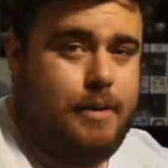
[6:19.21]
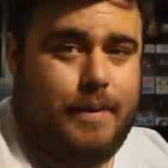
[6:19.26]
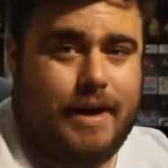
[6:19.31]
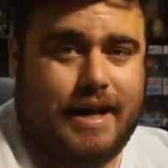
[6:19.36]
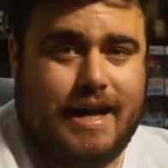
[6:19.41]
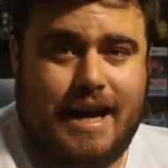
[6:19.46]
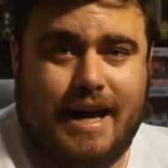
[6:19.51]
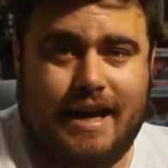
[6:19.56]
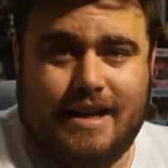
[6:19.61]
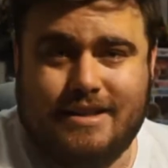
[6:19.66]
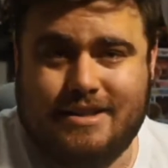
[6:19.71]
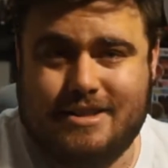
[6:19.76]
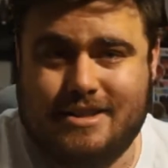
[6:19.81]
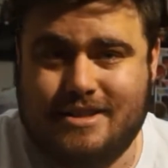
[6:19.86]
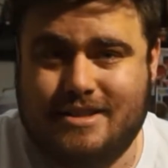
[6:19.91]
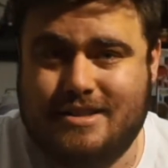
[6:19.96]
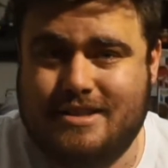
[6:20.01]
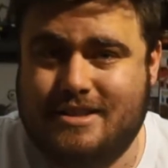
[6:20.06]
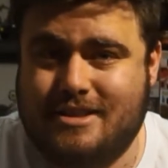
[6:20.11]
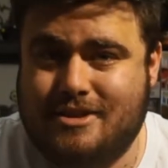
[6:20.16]
my cat is
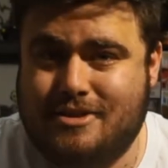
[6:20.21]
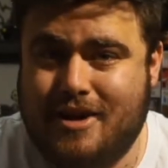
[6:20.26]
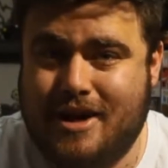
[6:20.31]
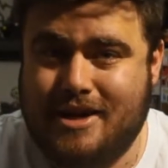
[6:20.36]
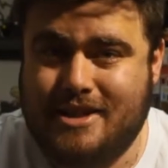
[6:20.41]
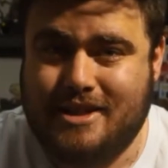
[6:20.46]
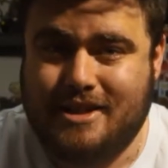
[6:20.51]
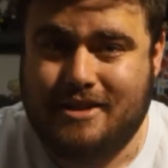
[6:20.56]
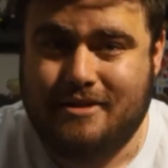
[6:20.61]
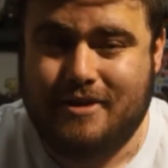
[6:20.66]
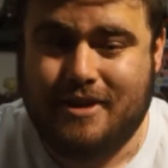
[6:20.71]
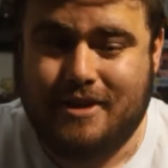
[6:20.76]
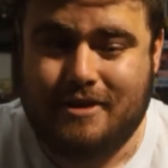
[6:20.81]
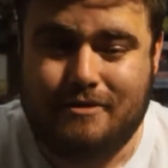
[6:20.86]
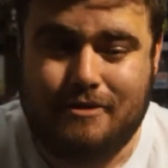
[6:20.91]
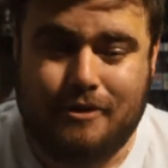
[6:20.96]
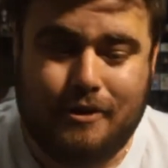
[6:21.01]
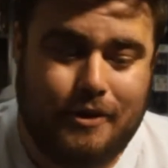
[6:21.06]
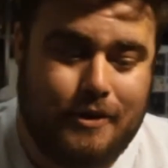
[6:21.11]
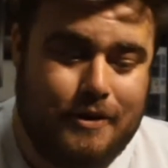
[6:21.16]
just scratching the
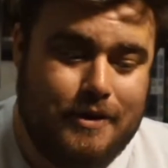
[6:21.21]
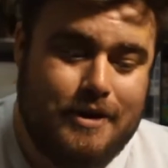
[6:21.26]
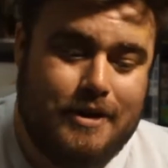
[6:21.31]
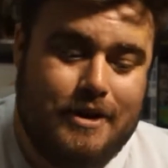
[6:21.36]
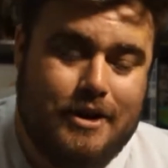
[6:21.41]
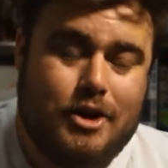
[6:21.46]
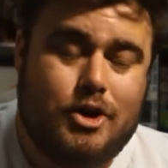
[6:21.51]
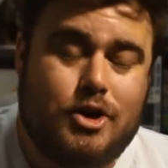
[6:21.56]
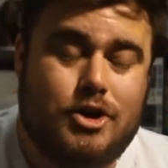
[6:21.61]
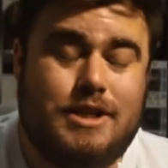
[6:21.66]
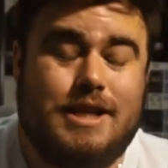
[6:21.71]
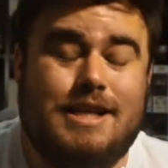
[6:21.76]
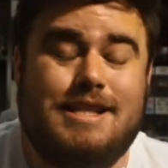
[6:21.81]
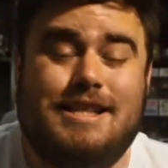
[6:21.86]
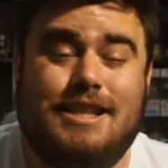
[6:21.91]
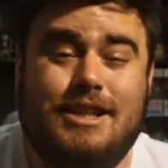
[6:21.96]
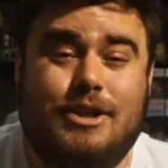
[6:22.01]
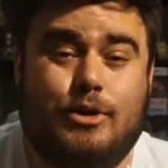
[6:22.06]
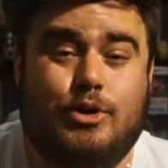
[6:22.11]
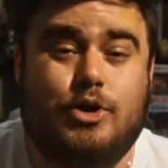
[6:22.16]
fucking floor because he's
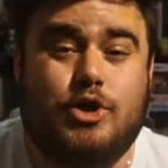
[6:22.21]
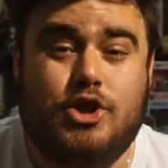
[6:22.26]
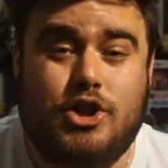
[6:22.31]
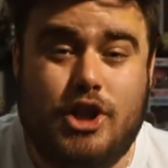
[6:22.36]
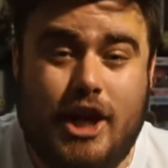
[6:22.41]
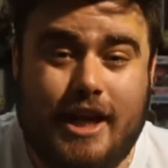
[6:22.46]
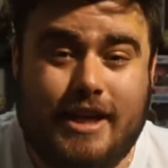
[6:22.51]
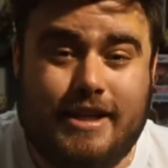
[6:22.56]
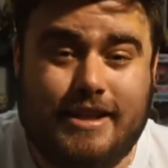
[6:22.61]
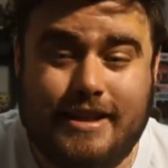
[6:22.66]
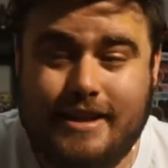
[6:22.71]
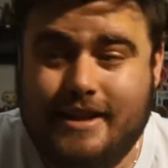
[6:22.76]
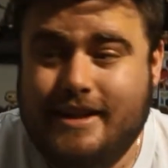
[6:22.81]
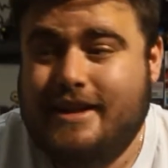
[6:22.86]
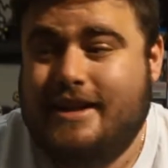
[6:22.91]
a little shit.